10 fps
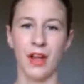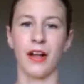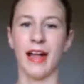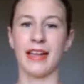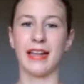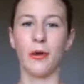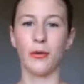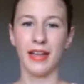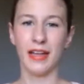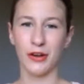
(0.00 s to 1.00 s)
Okay, now
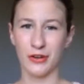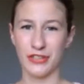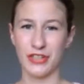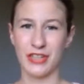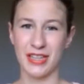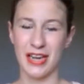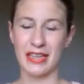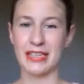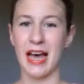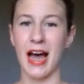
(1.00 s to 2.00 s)
we're getting on to the
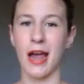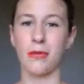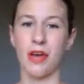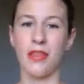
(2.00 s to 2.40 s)
things that I am